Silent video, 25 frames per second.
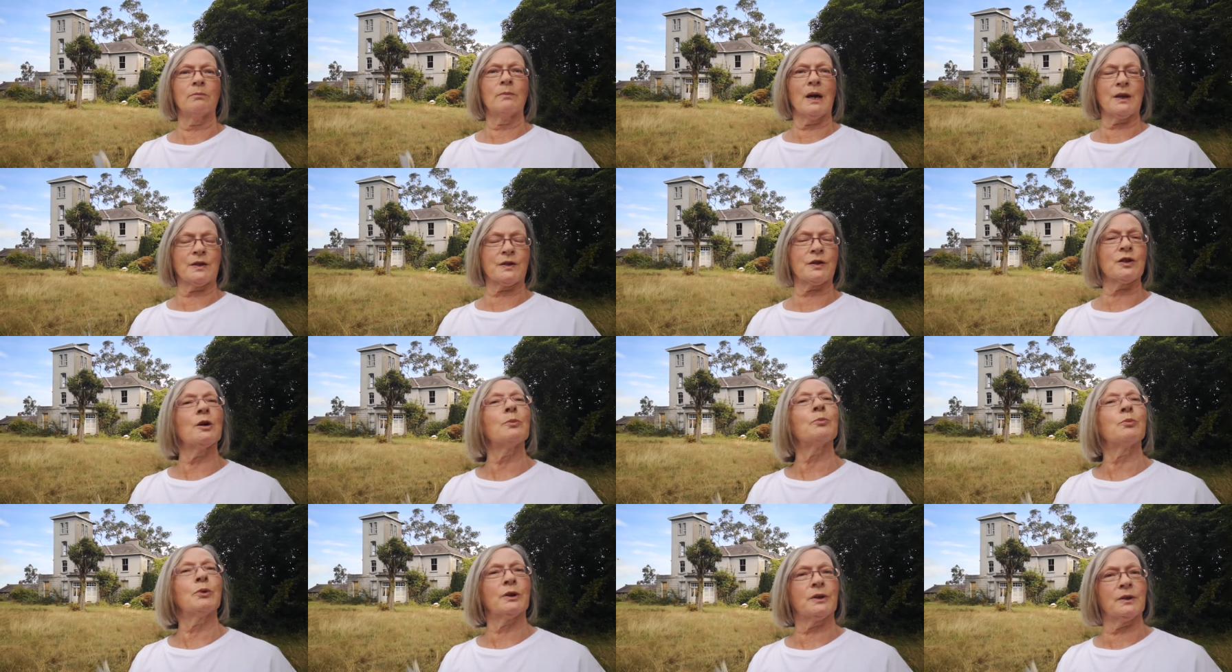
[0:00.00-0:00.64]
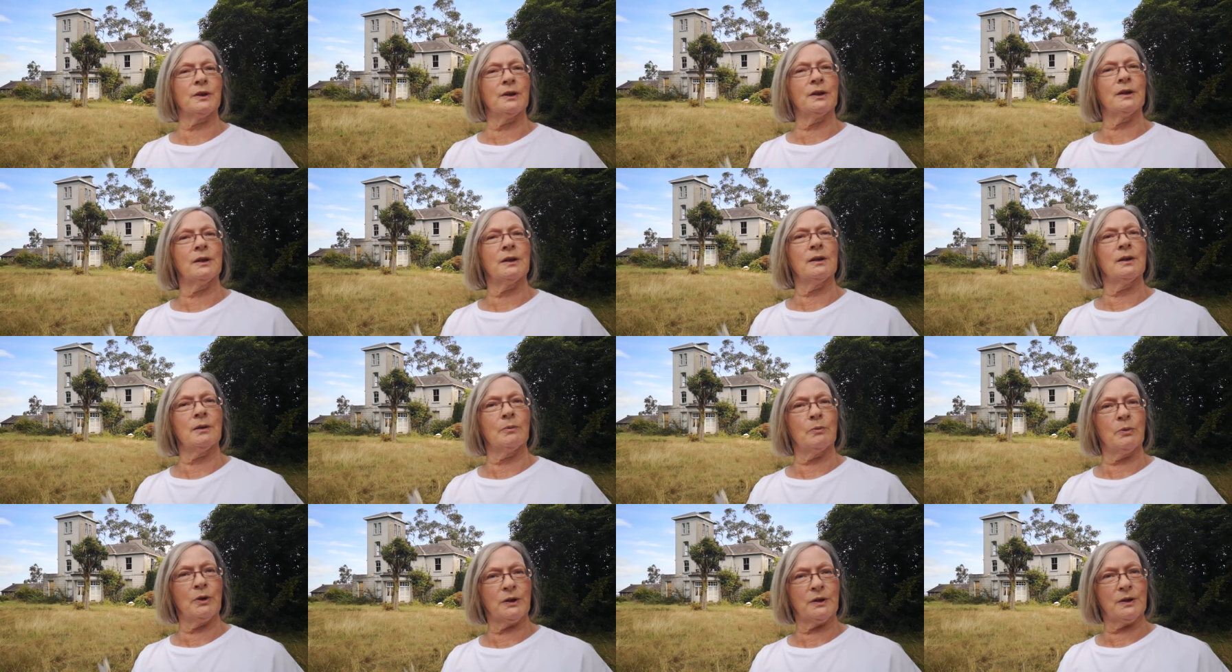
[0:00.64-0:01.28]
messed up with
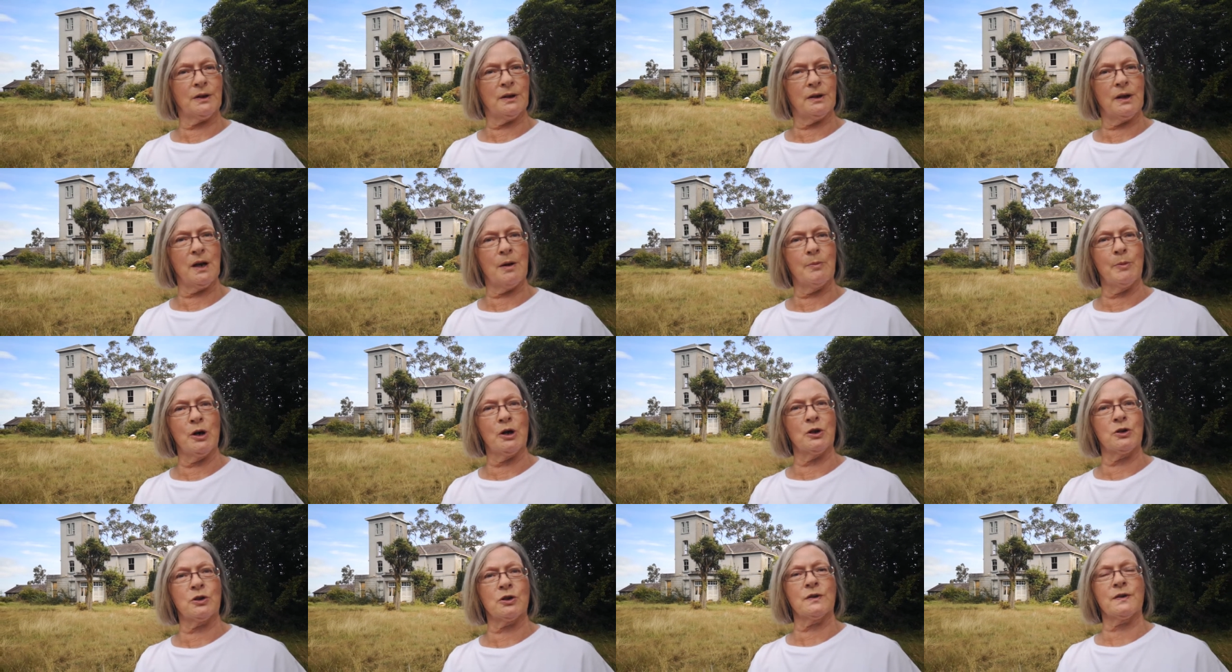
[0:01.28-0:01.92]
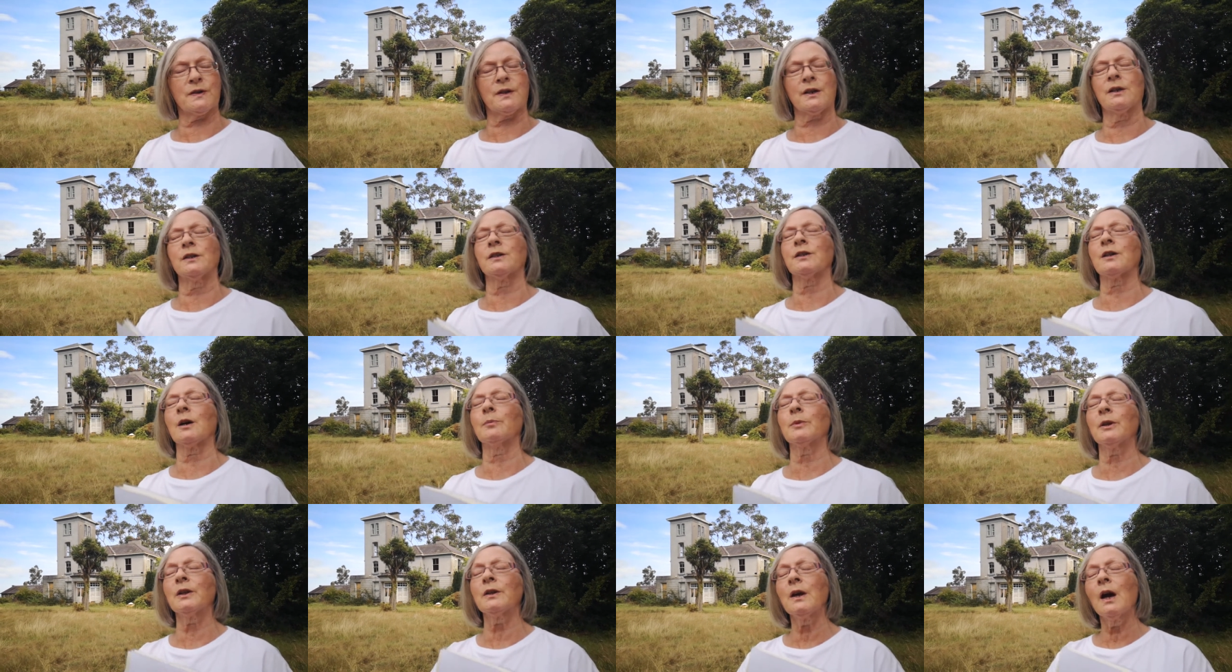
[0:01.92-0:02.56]
the with the emergency in
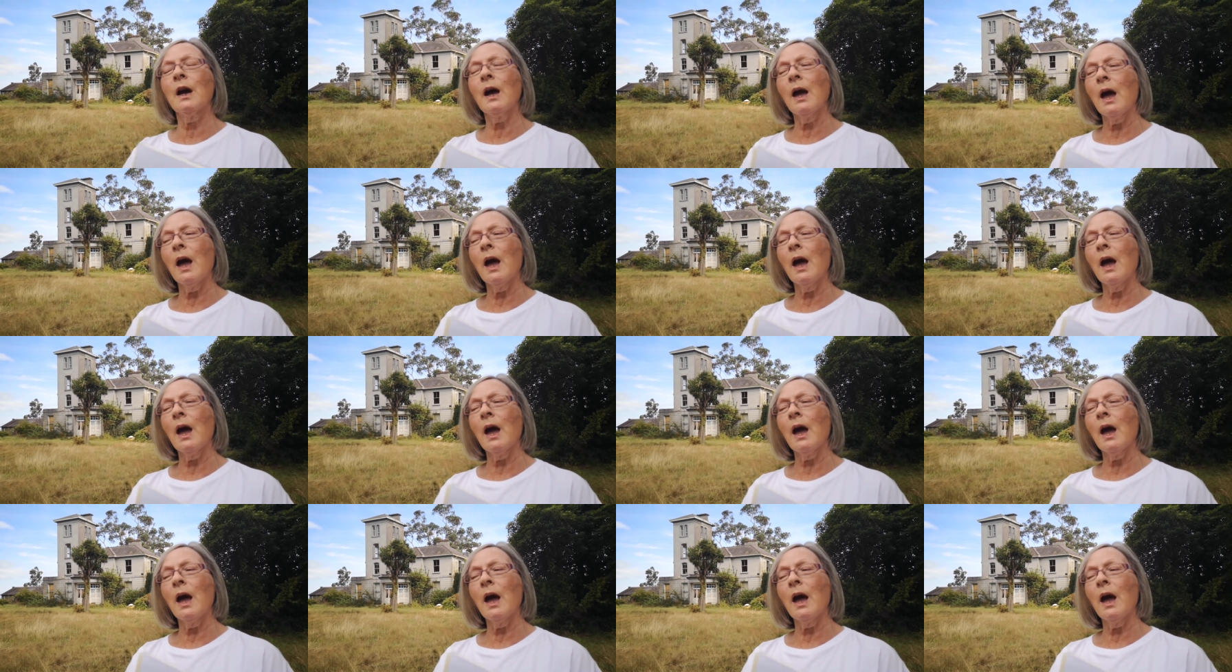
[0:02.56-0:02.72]
Dublin.